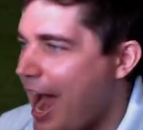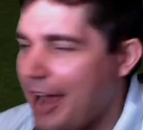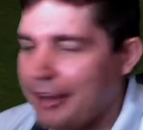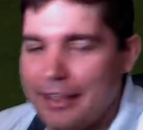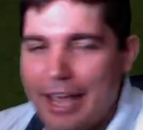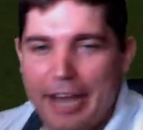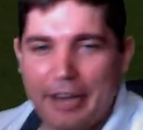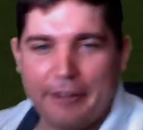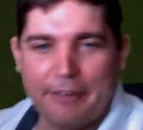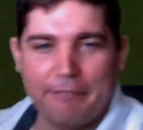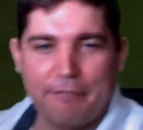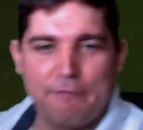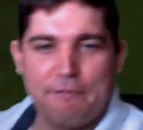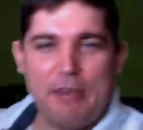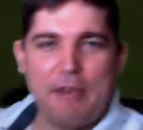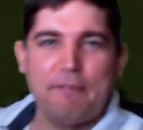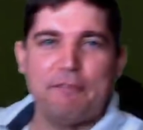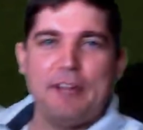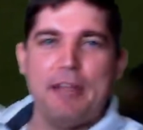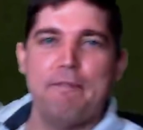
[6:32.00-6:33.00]
had like
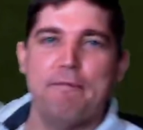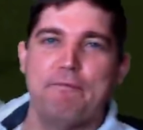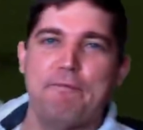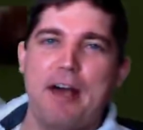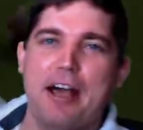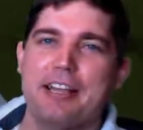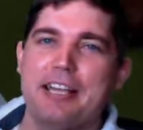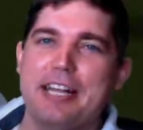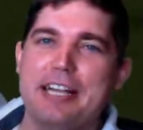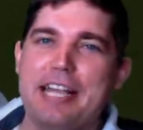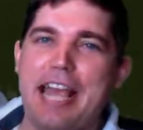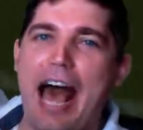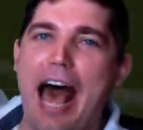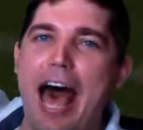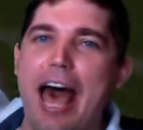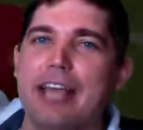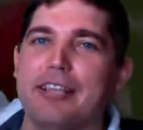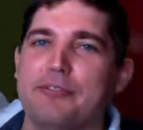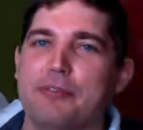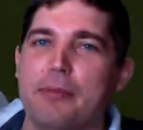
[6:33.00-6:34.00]
50 fucking
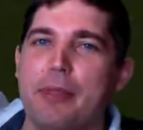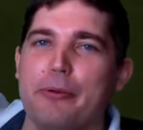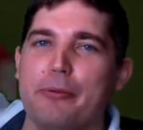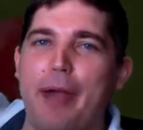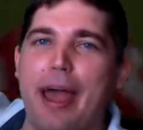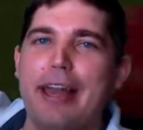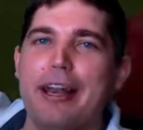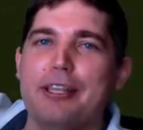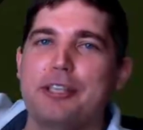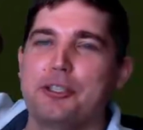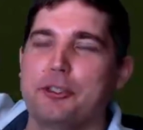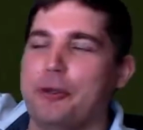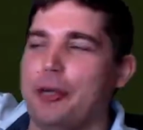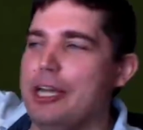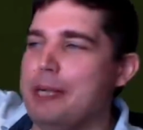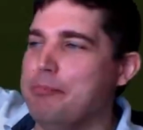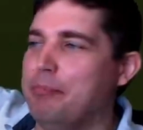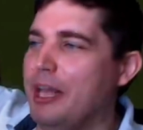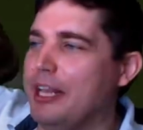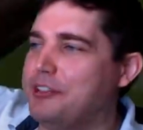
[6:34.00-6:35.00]
guys from the right of
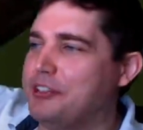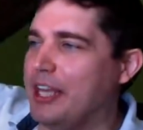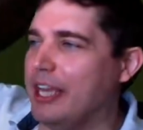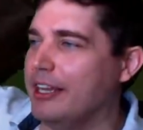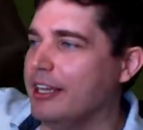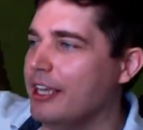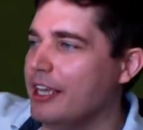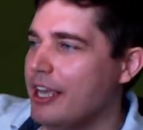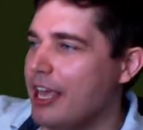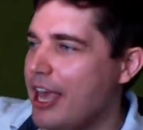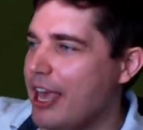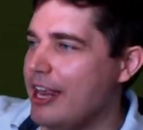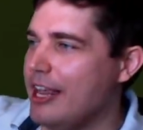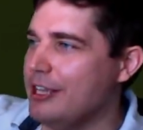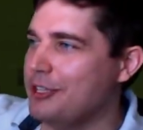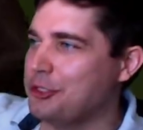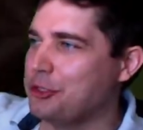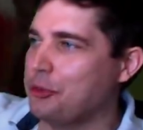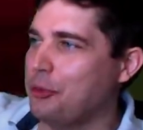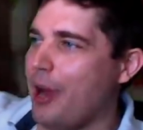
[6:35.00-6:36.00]
screen blitzing, and he
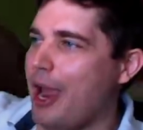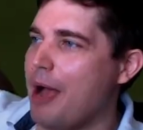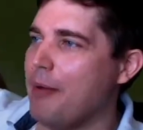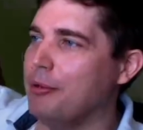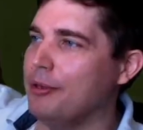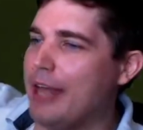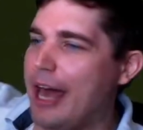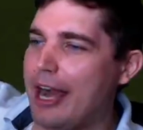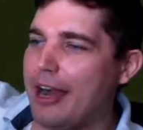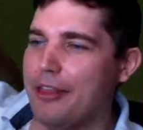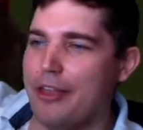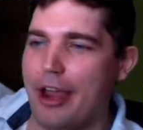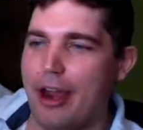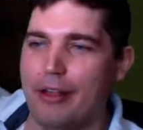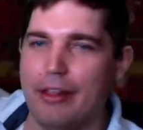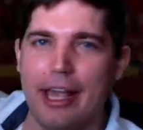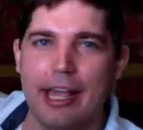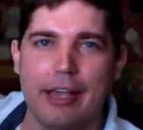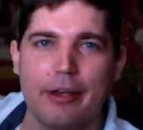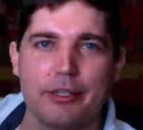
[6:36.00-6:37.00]
scrambled out of there
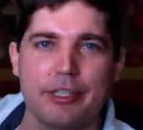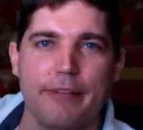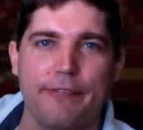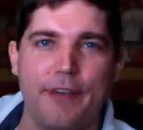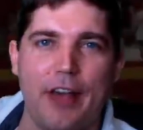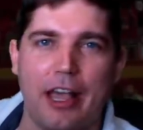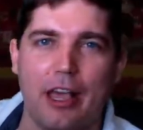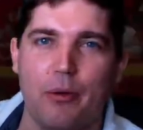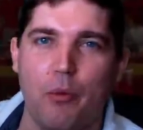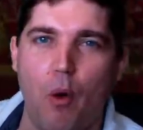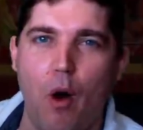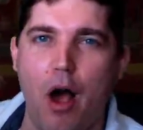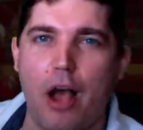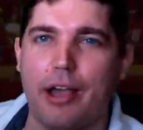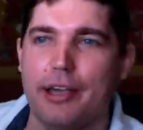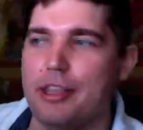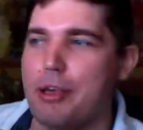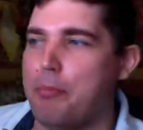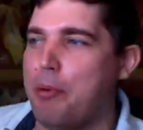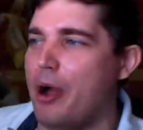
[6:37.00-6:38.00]
like it was a fucking
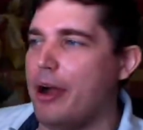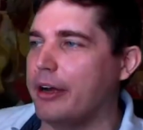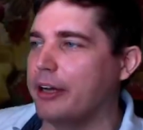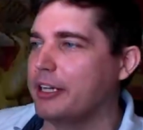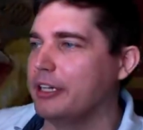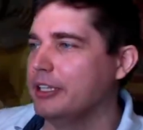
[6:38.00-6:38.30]
walk in the park.